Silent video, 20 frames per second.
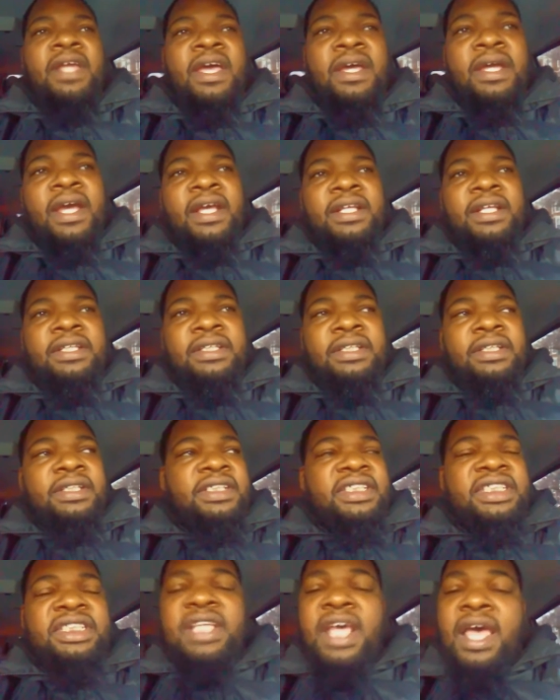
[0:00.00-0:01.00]
Now I got
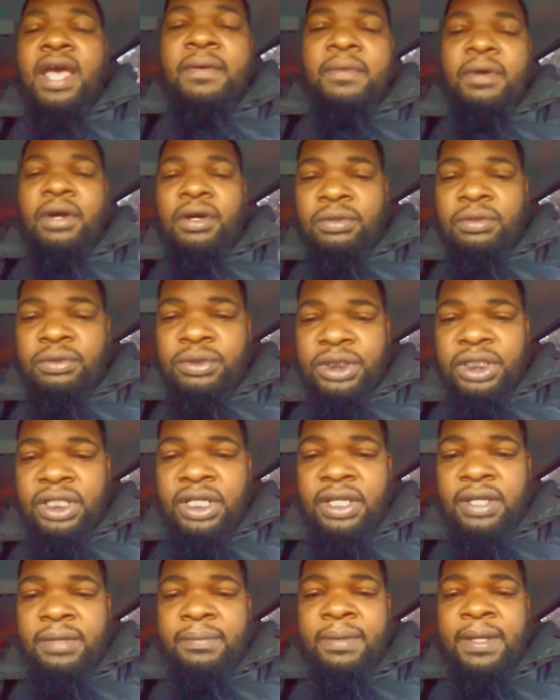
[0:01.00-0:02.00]
the sour OG
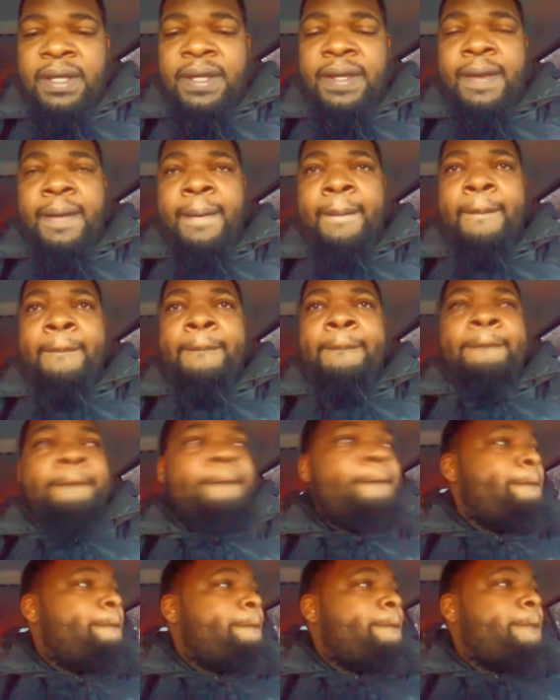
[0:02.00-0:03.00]
headband.
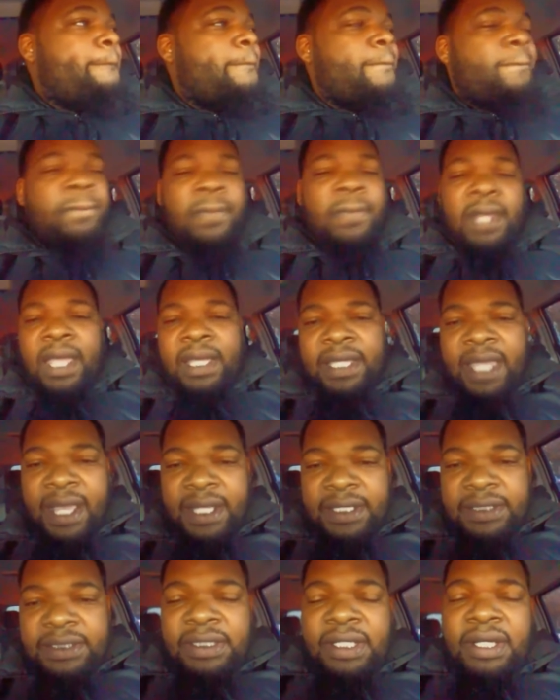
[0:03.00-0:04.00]
I
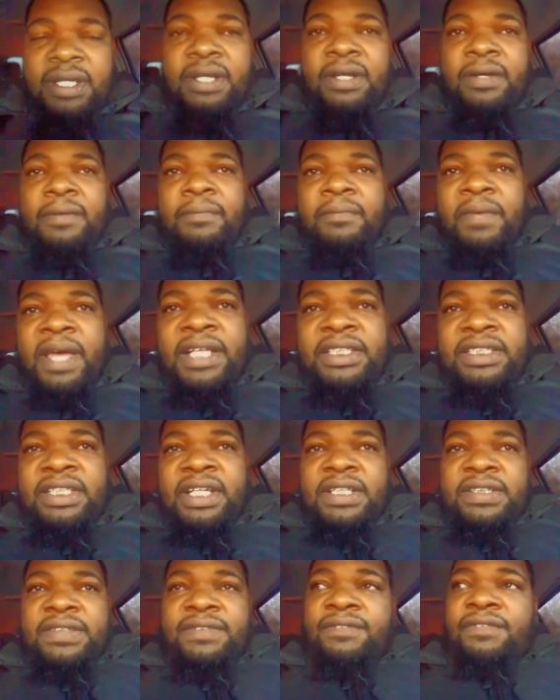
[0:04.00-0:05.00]
got some
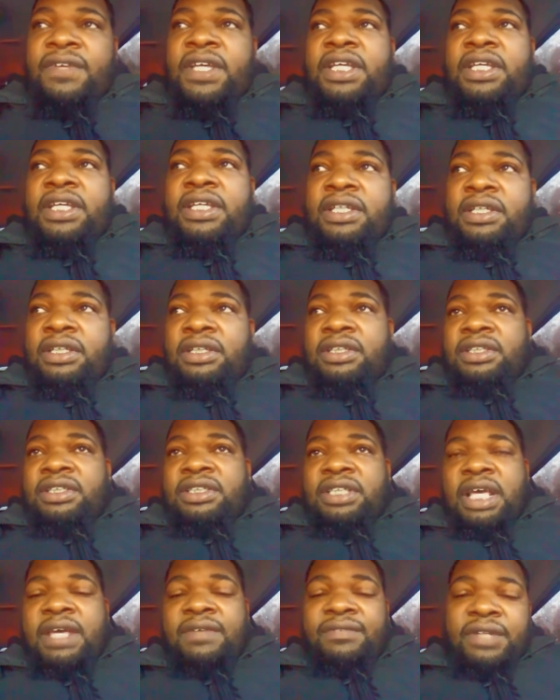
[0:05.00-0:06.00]

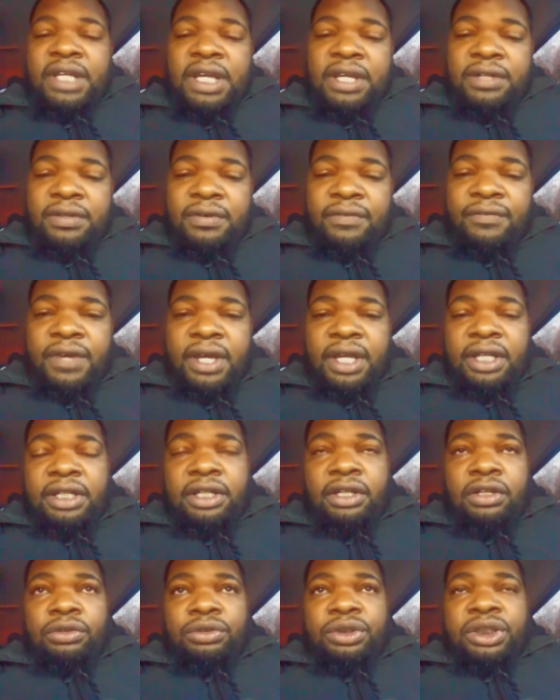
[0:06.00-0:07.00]
SFV, San Fernando
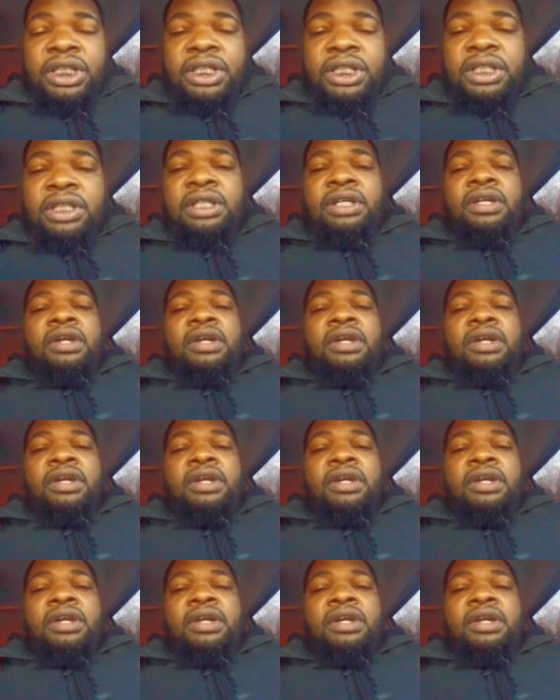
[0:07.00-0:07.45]
Valley OG.